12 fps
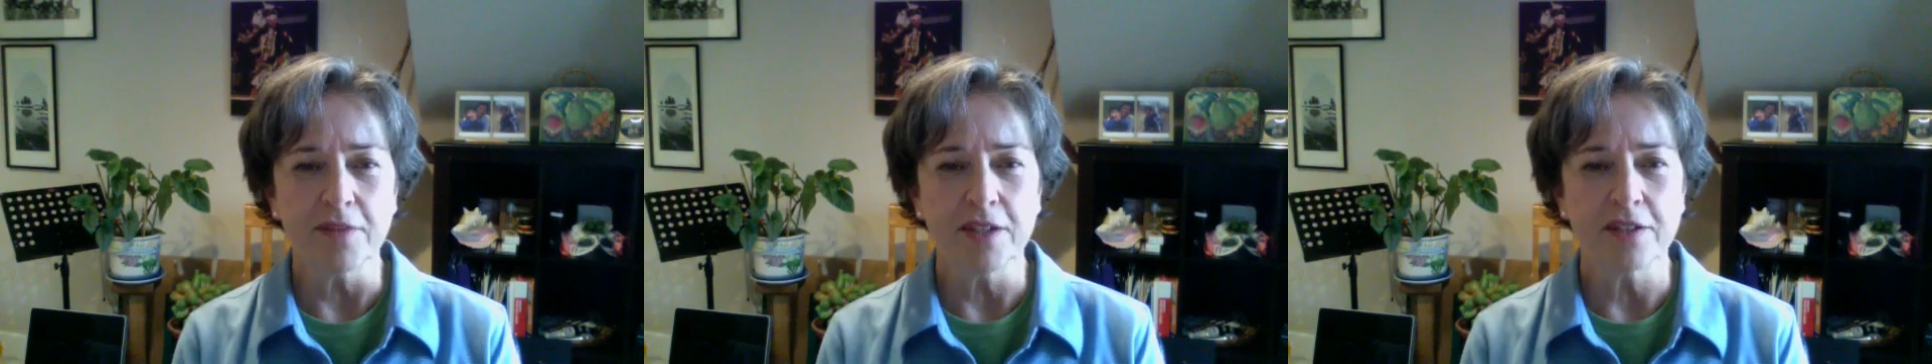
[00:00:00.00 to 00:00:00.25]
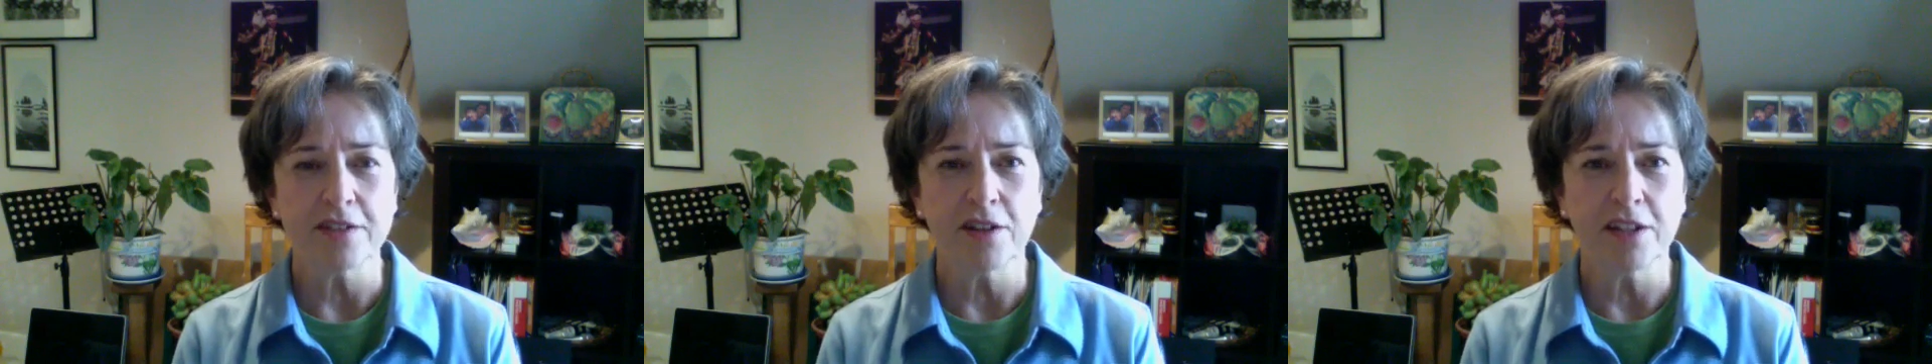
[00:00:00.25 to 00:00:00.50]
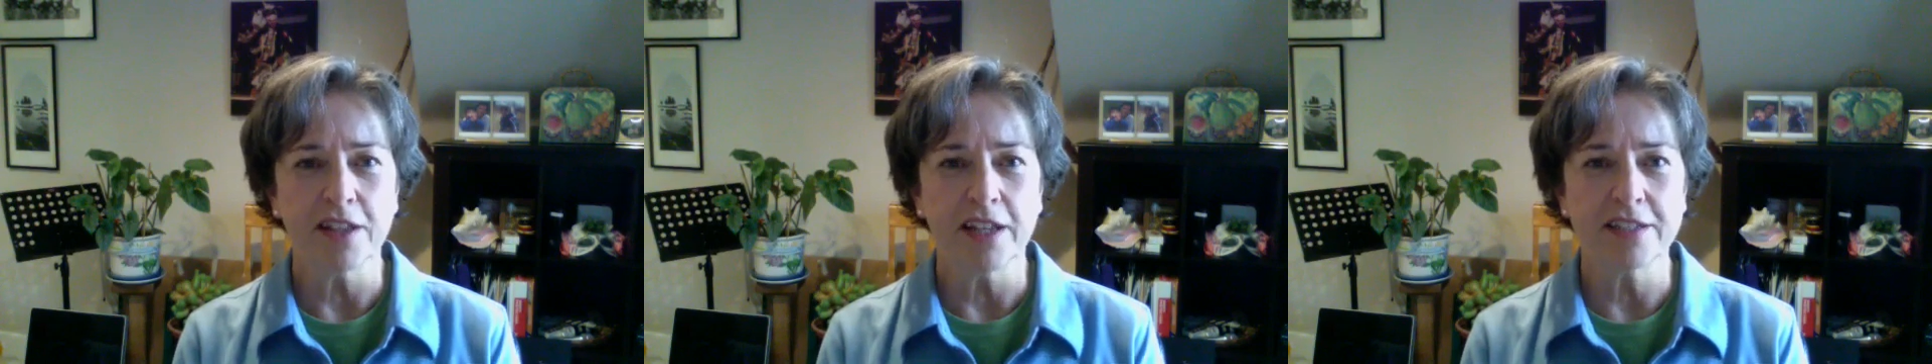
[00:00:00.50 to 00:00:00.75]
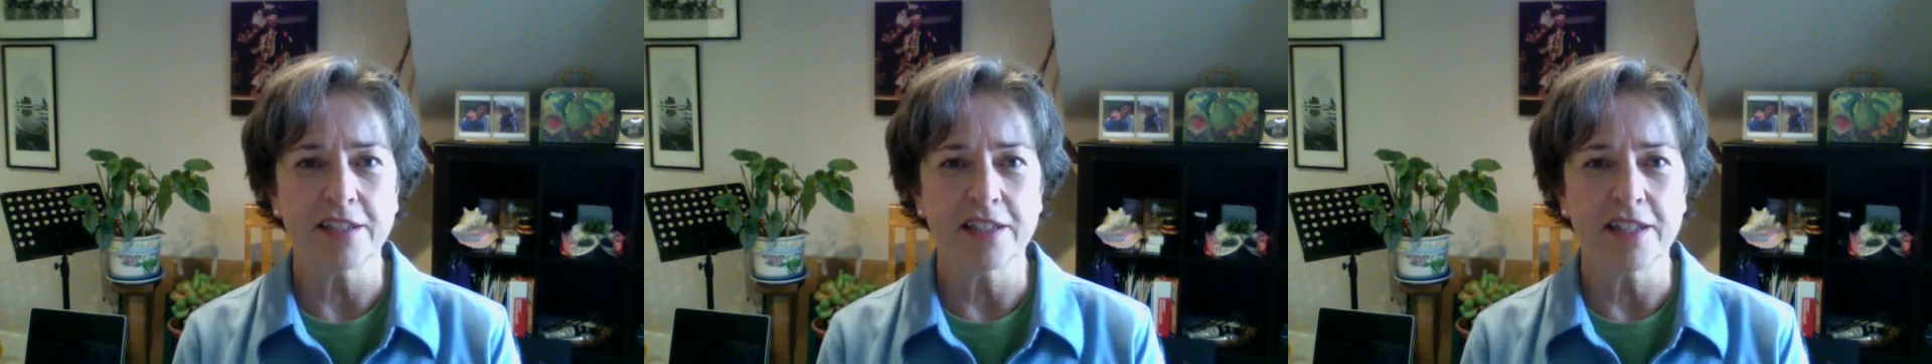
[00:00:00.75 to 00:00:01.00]
So I'd like
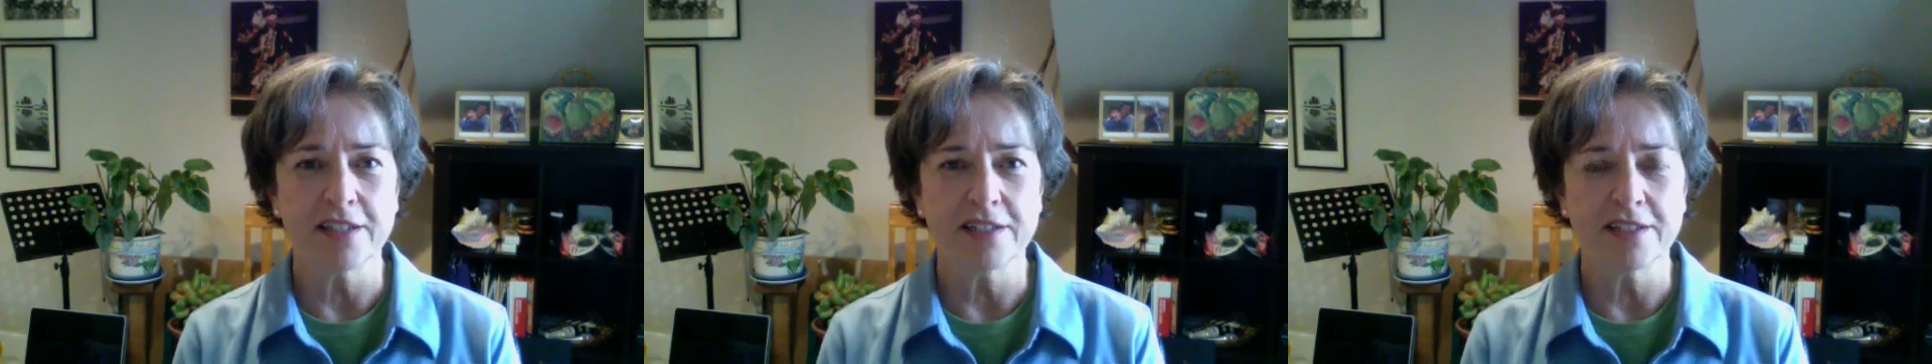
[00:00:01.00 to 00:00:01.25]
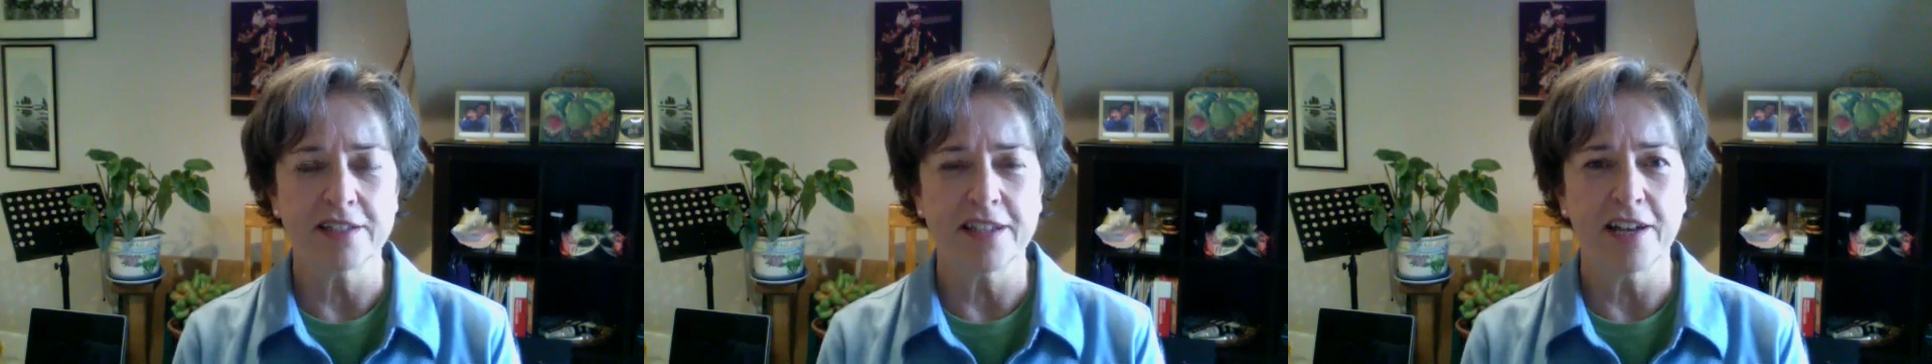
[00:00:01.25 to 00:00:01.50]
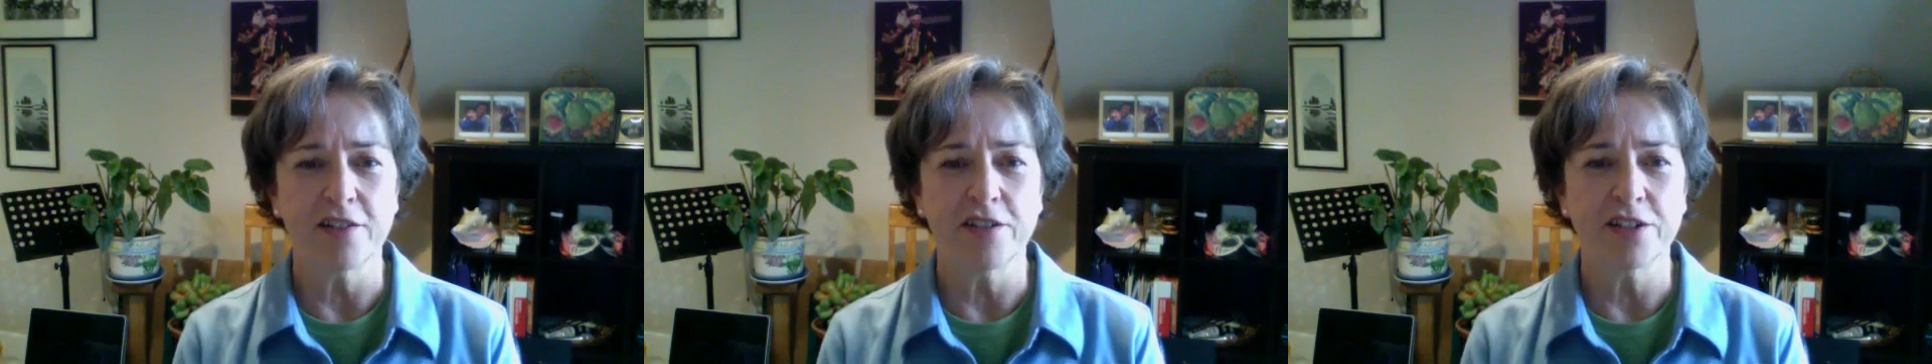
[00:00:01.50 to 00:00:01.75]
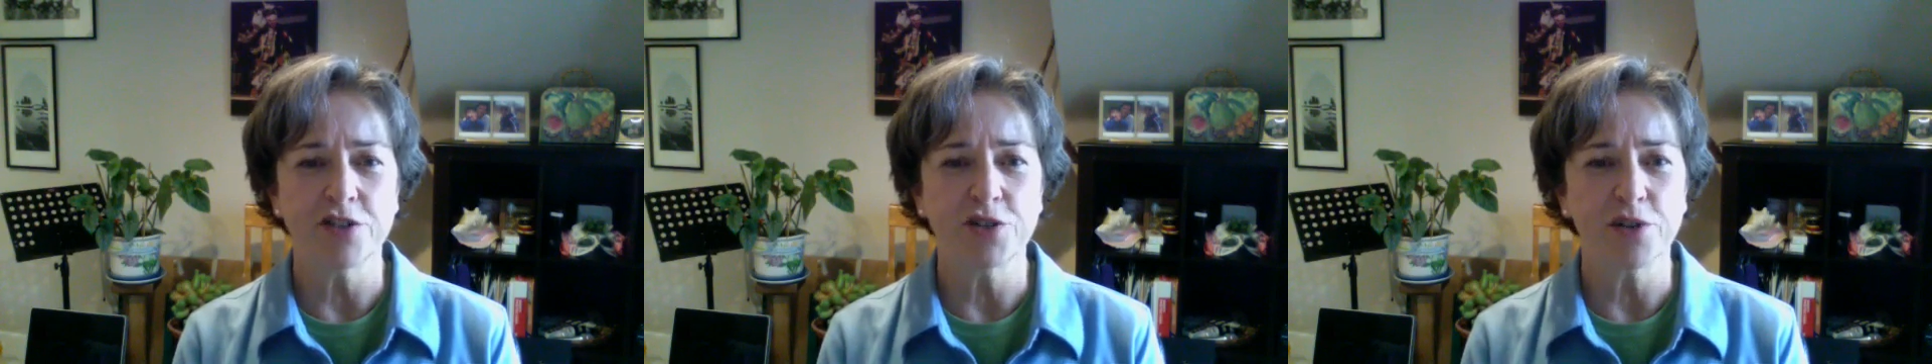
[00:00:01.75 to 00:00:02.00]
to lead us now in
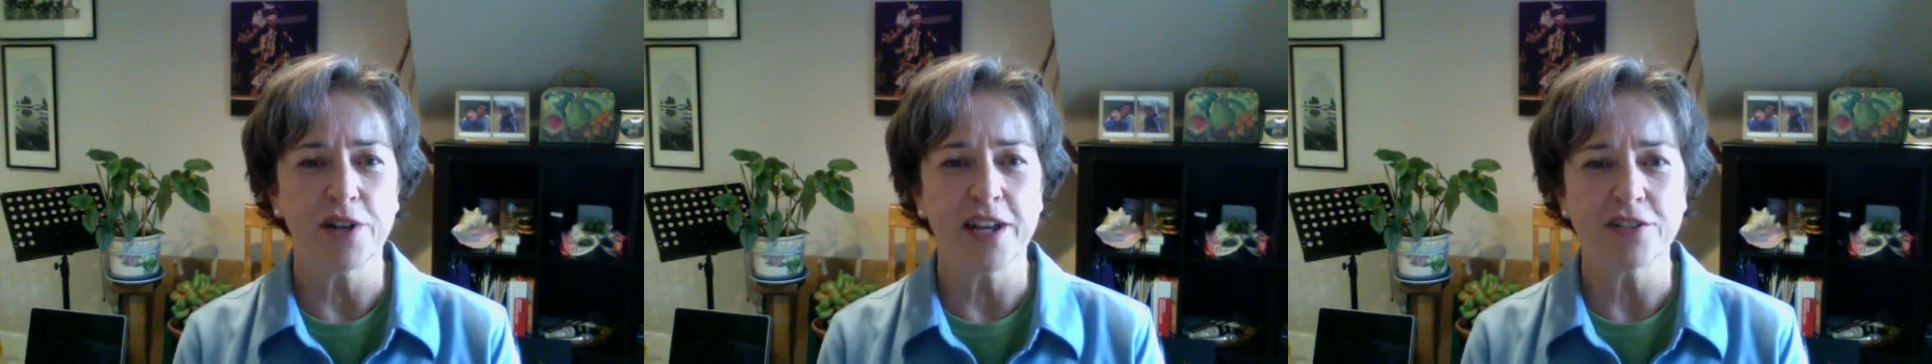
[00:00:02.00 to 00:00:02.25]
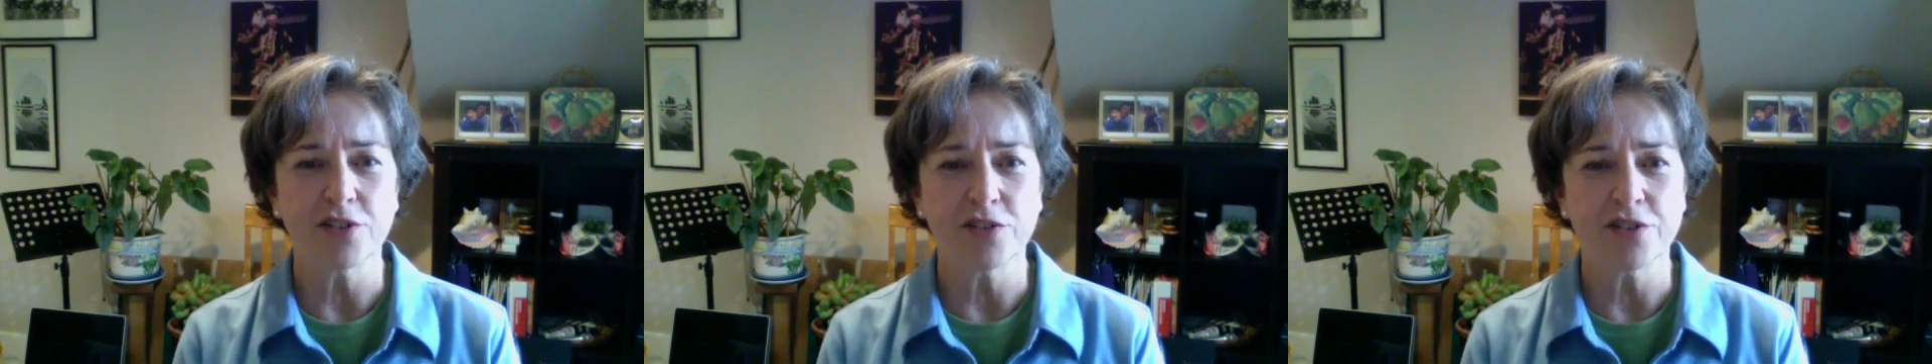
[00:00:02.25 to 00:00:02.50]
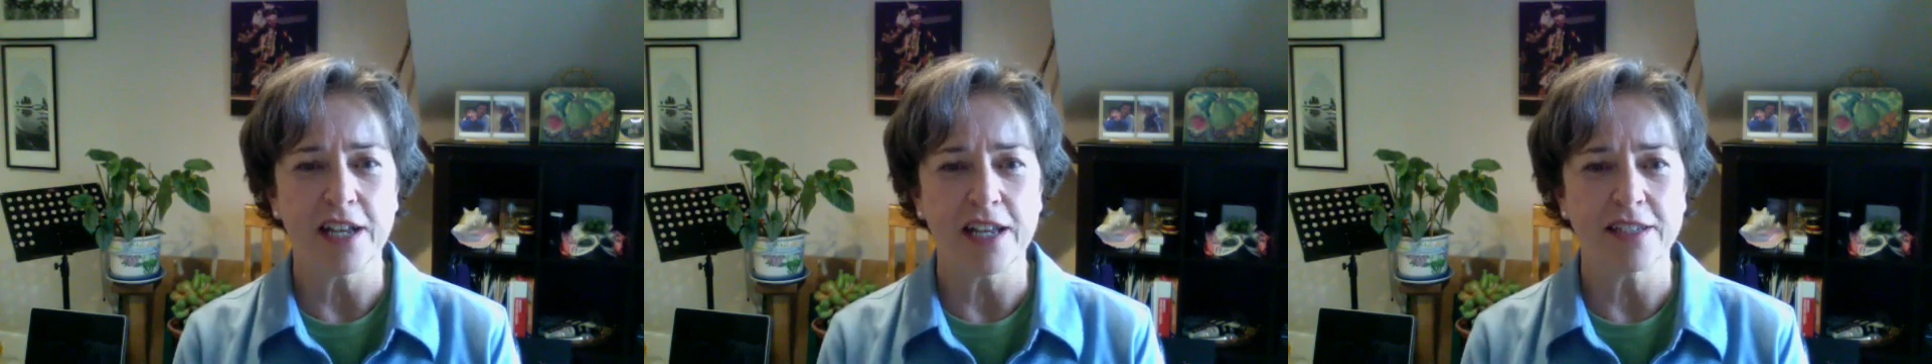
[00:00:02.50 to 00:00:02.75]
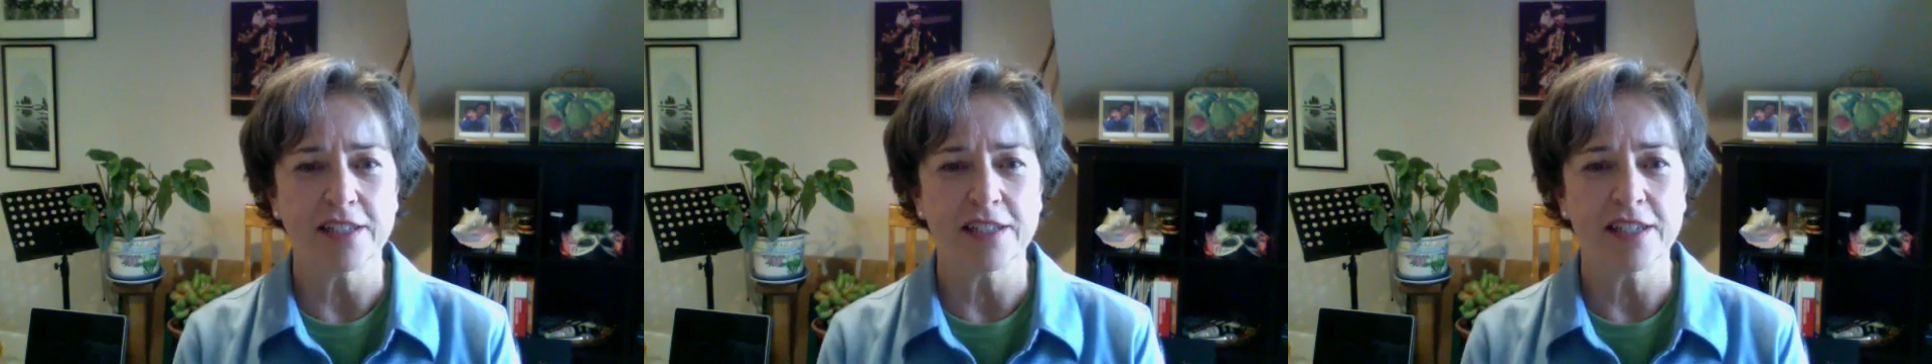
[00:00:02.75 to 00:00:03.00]
a short
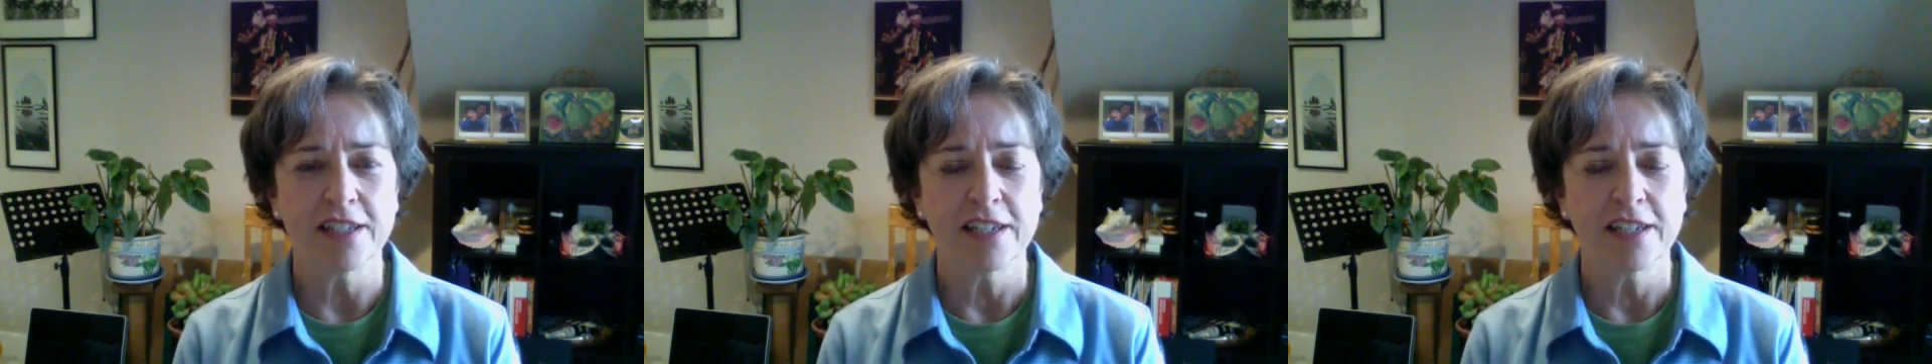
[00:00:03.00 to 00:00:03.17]
exercise